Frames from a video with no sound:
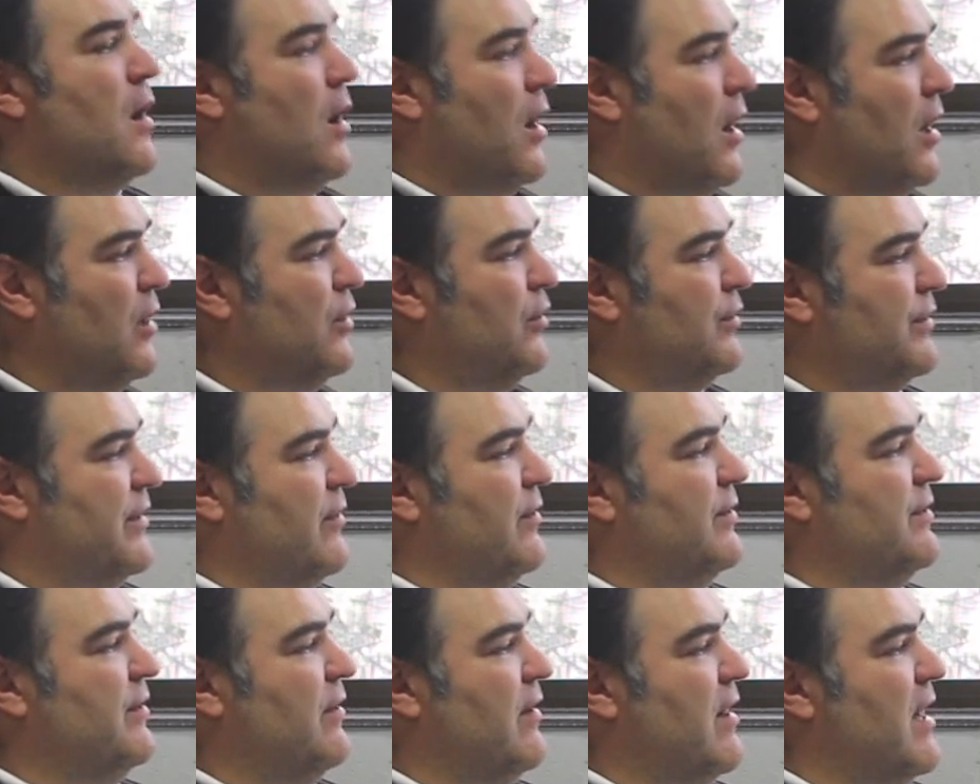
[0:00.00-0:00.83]
Oh, look,
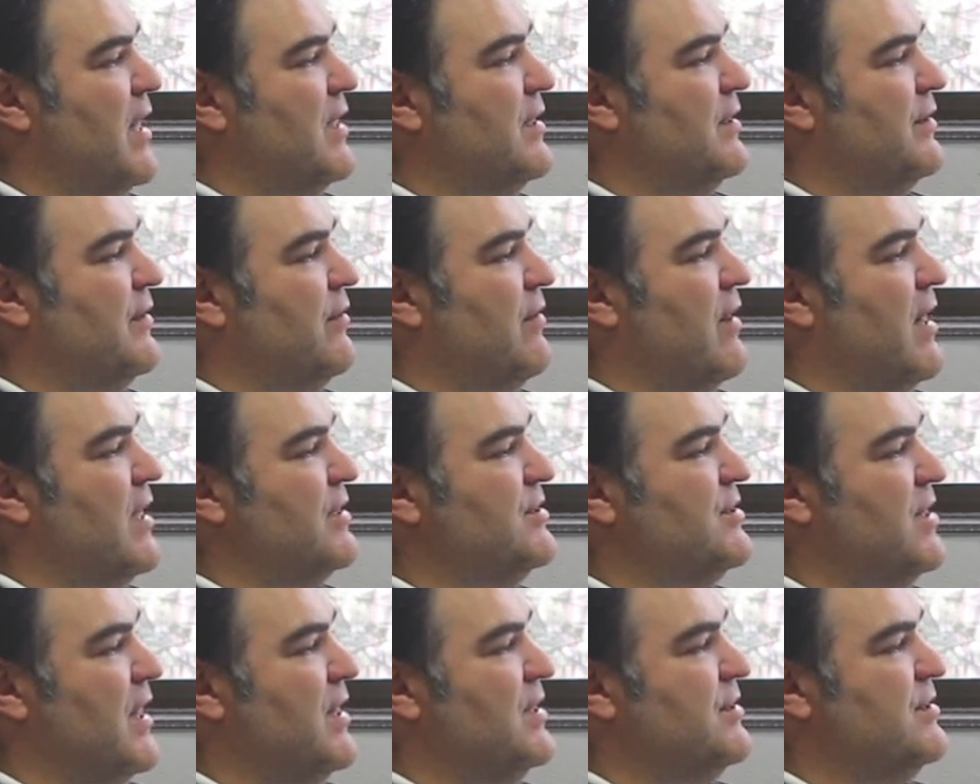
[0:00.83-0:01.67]
there are
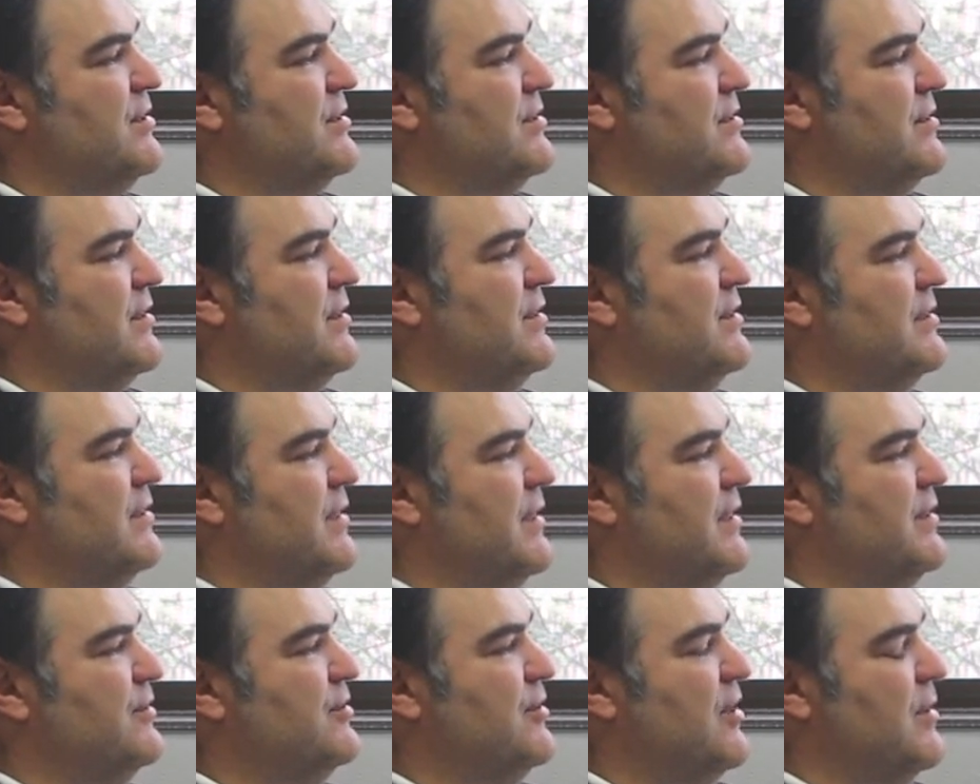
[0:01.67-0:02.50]
challenges in